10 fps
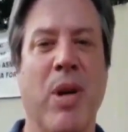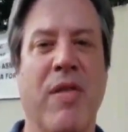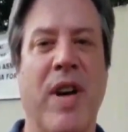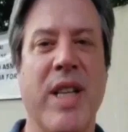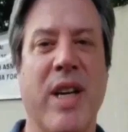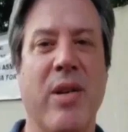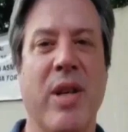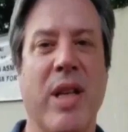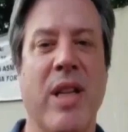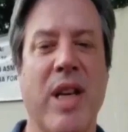We'll find out
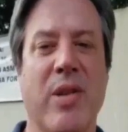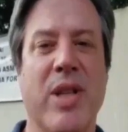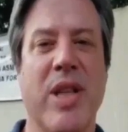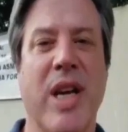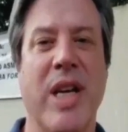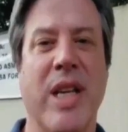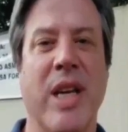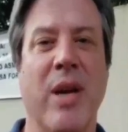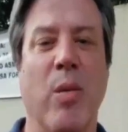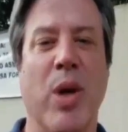later tonight
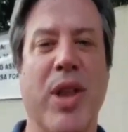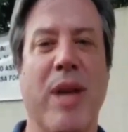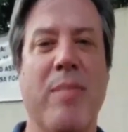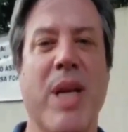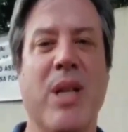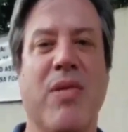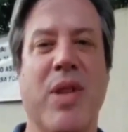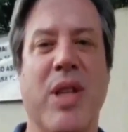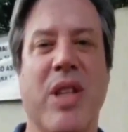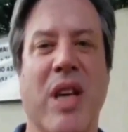what that means
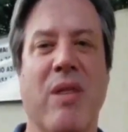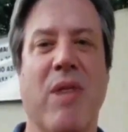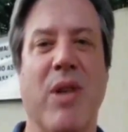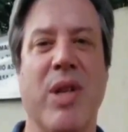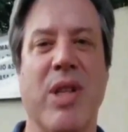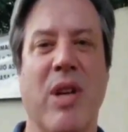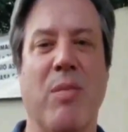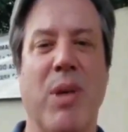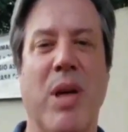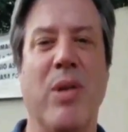for the second round in Sao
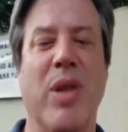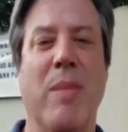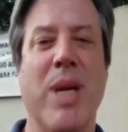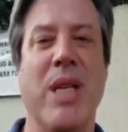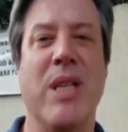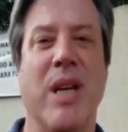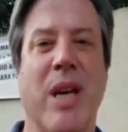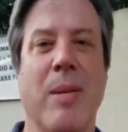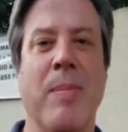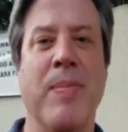Paulo. In the
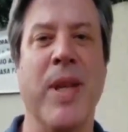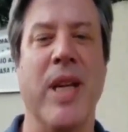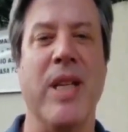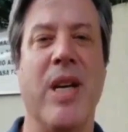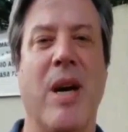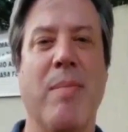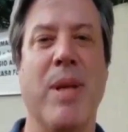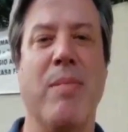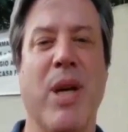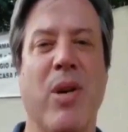meantime,
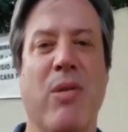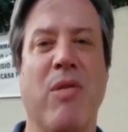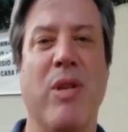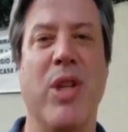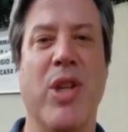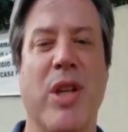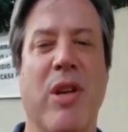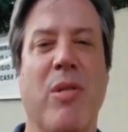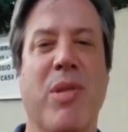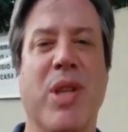incumbent mayor in Rio de
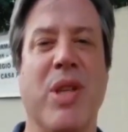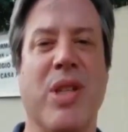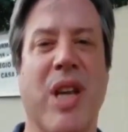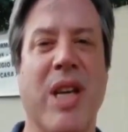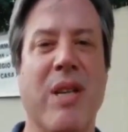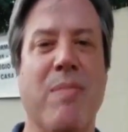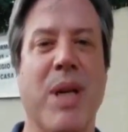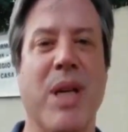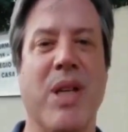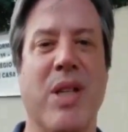Janeiro, Brazil's second
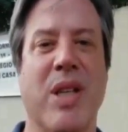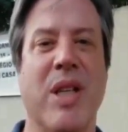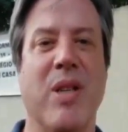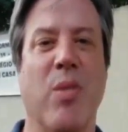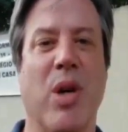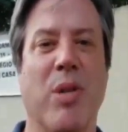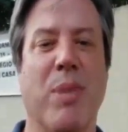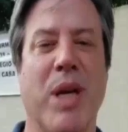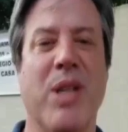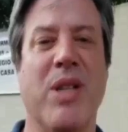biggest city, Eduardo
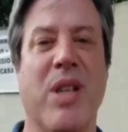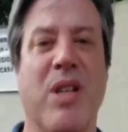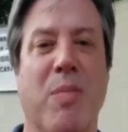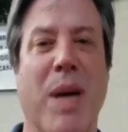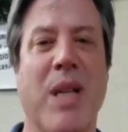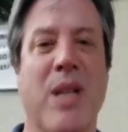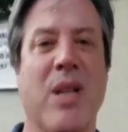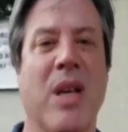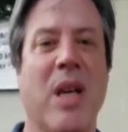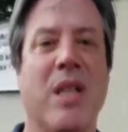Paes, is expected
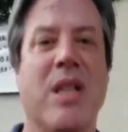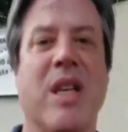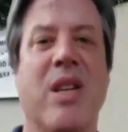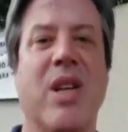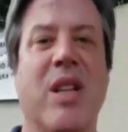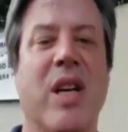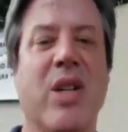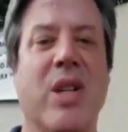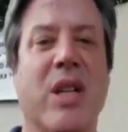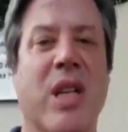to take the
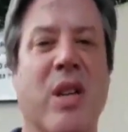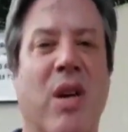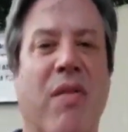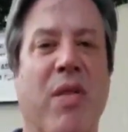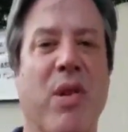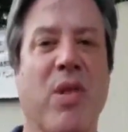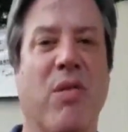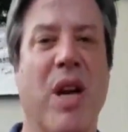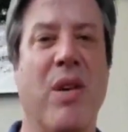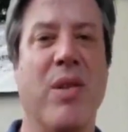election in the first
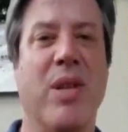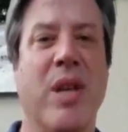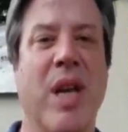round.